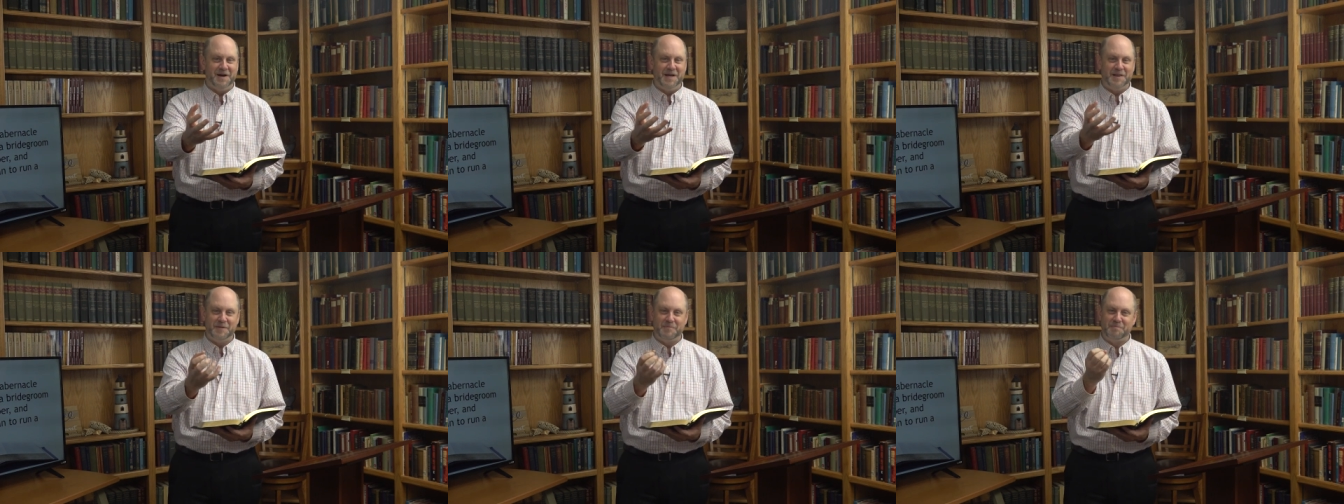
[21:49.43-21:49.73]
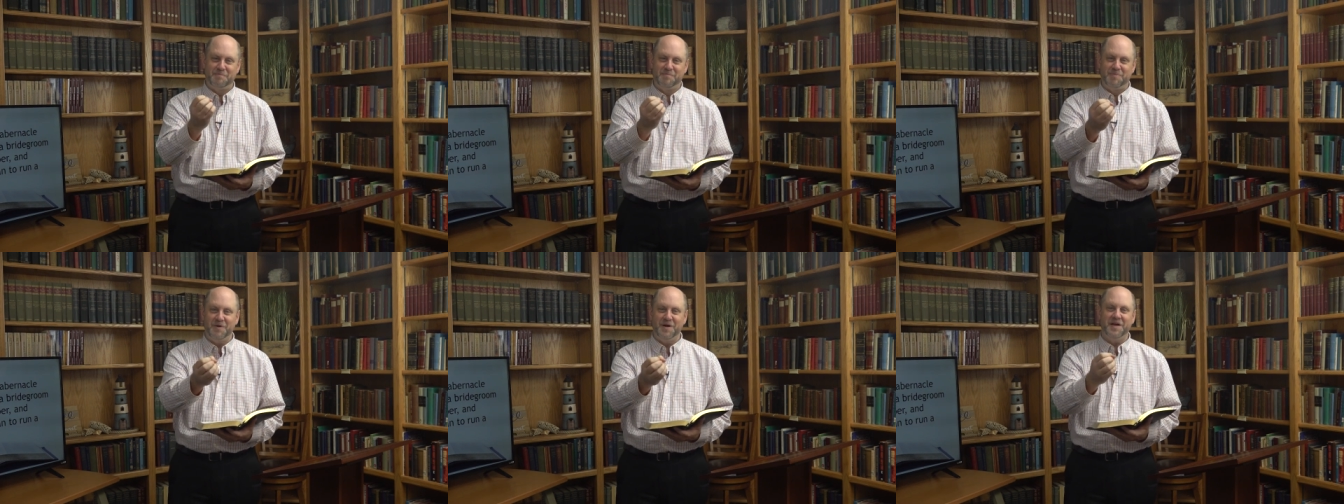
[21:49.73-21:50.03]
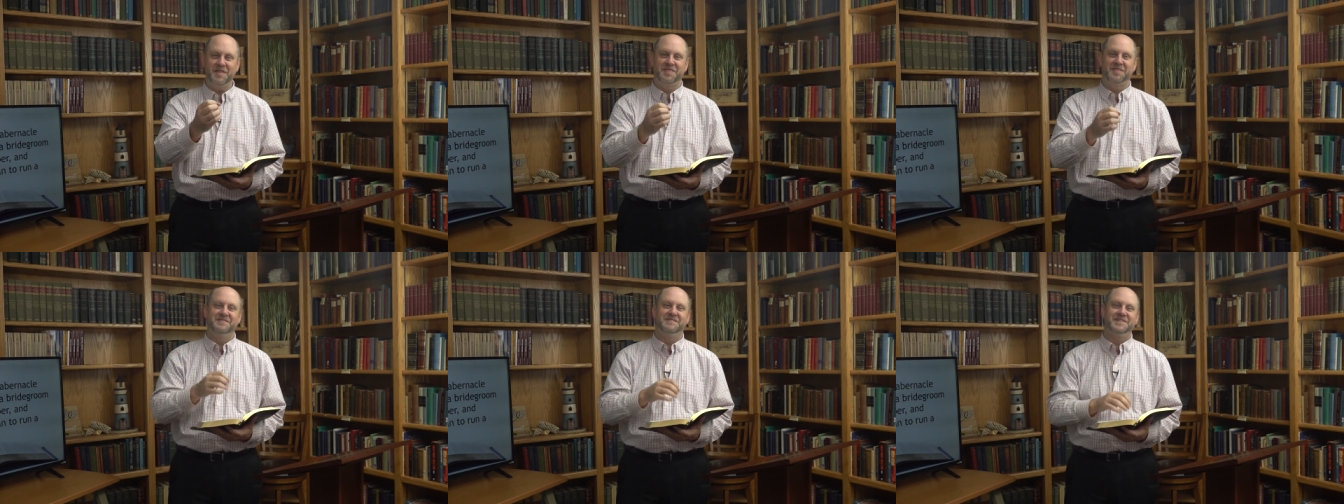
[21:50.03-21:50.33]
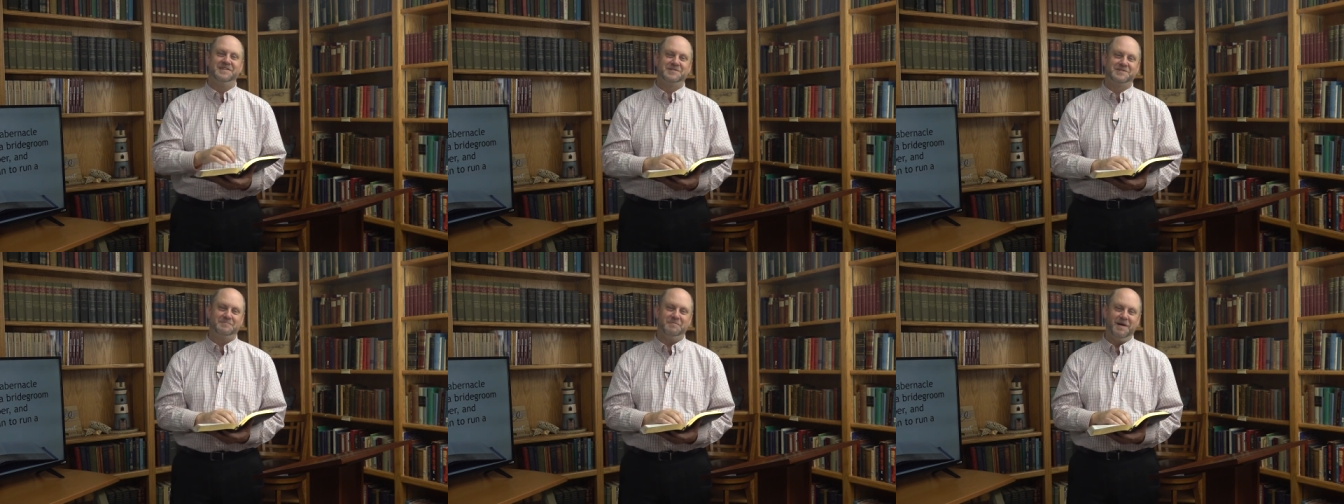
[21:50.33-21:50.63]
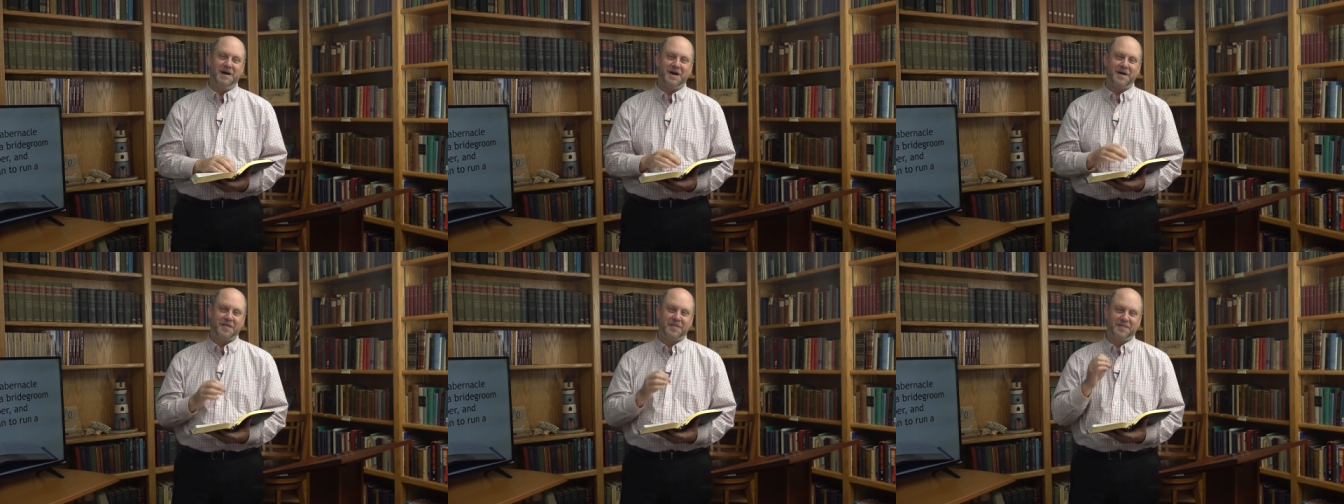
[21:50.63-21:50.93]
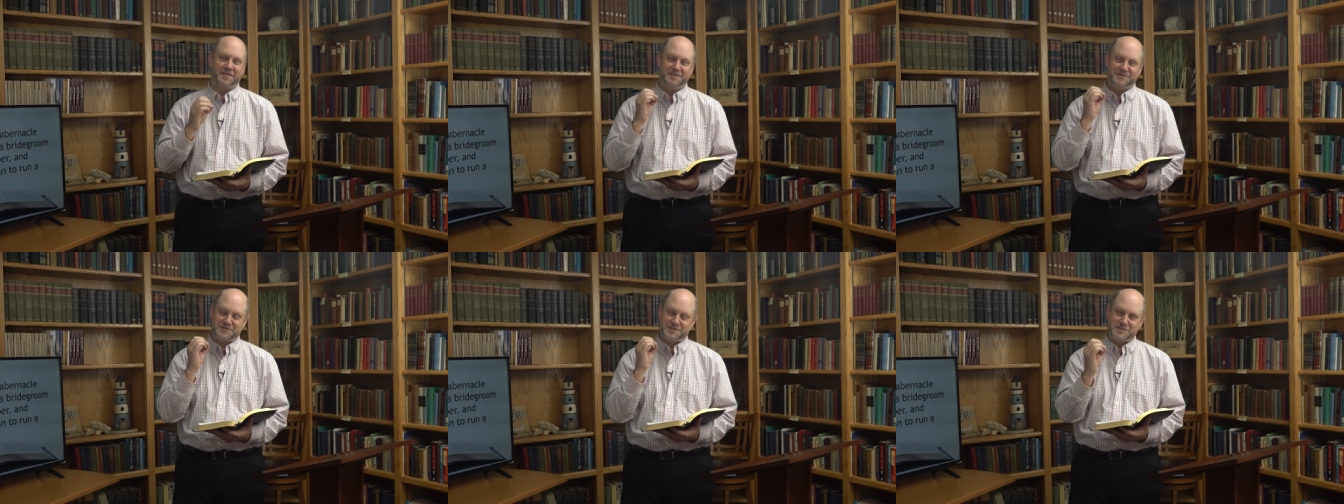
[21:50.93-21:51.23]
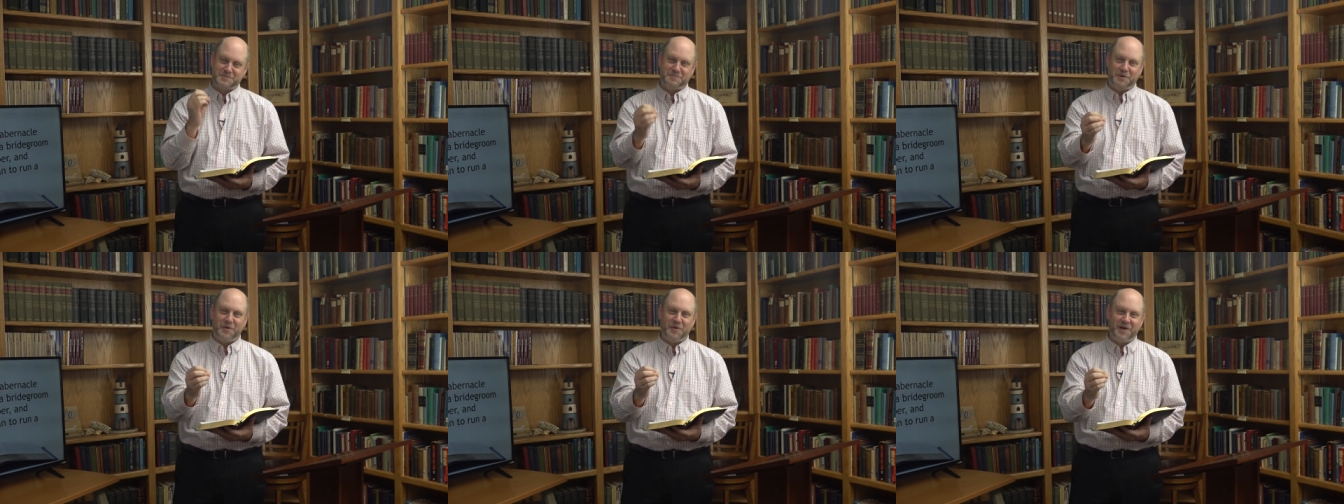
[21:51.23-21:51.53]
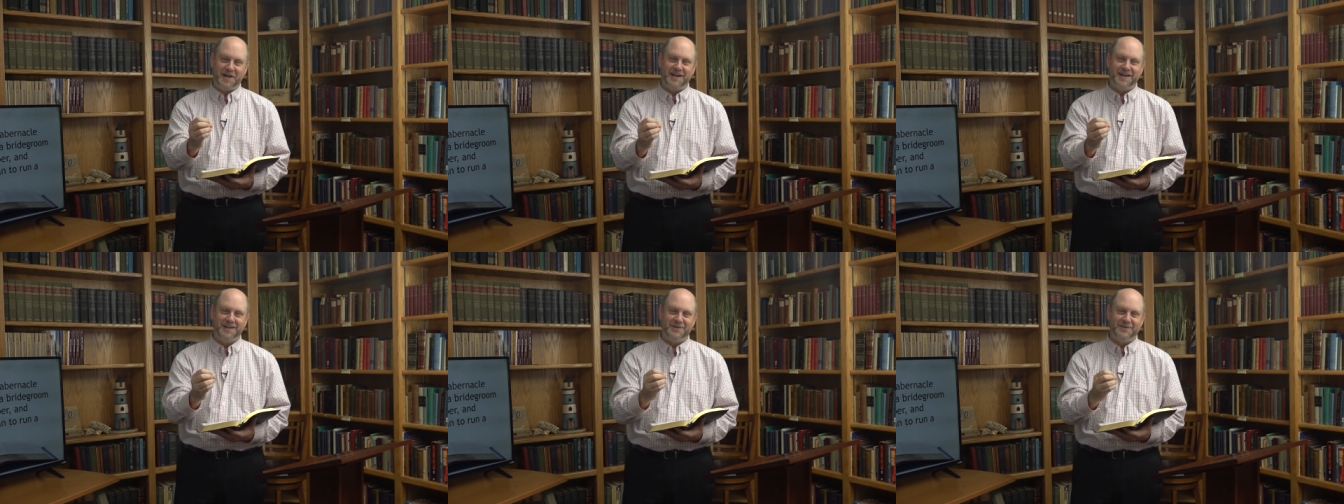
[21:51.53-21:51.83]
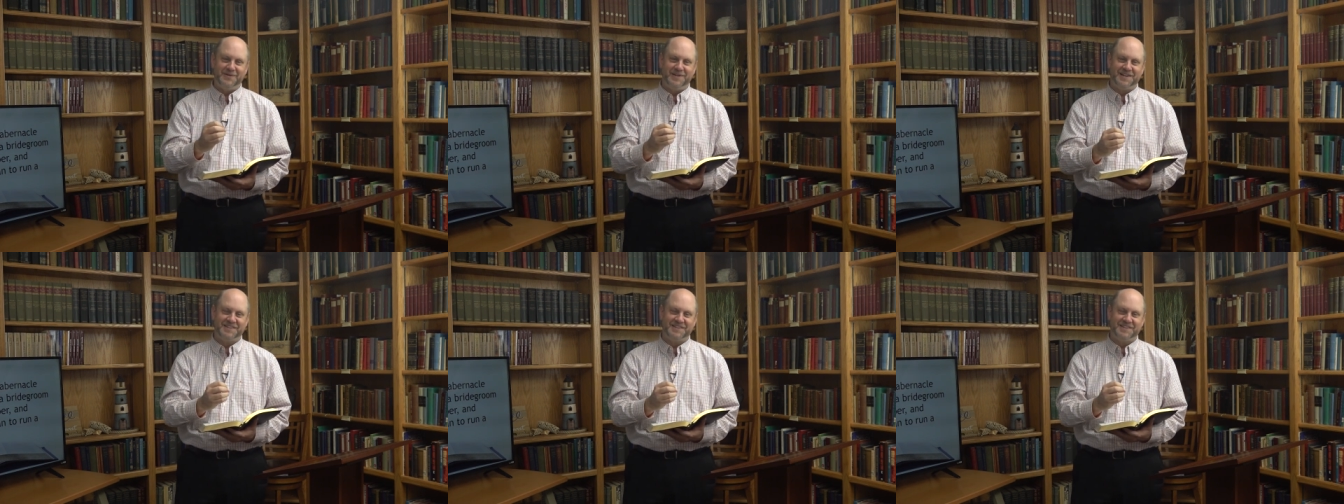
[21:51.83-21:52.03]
by the breath of his mouth and spoke it into